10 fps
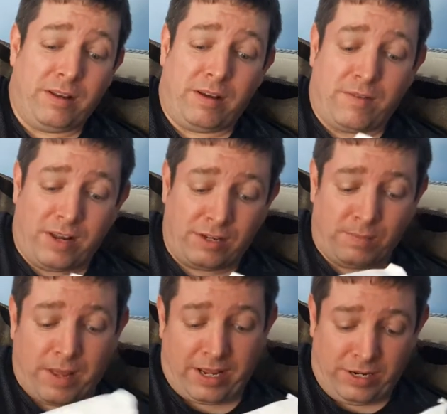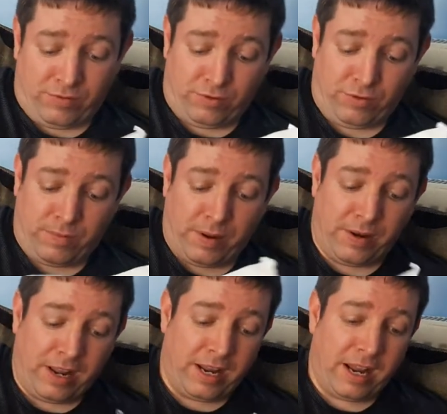deliver this package for
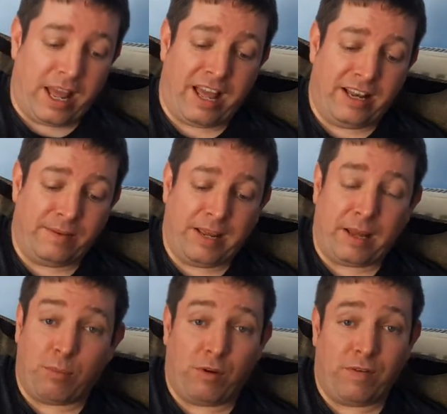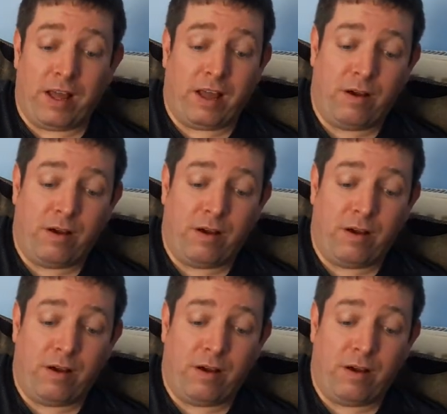£2.09 and make a profit.